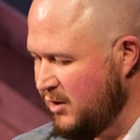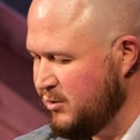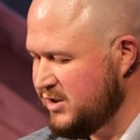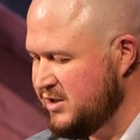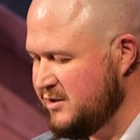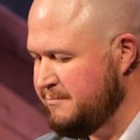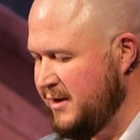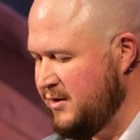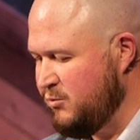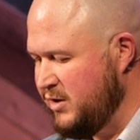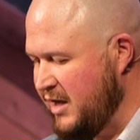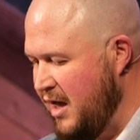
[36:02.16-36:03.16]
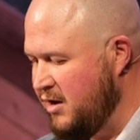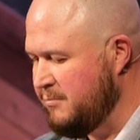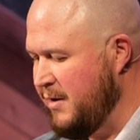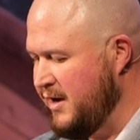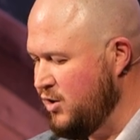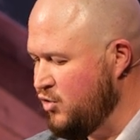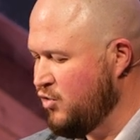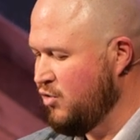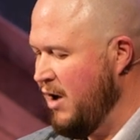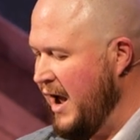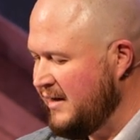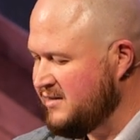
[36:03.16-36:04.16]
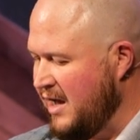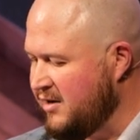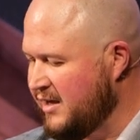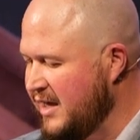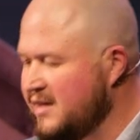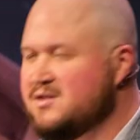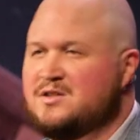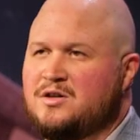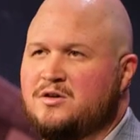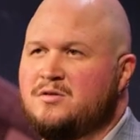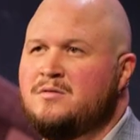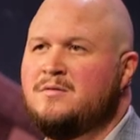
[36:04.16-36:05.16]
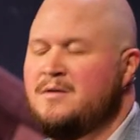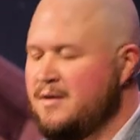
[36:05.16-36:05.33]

and which has been withheld by you cries out against you,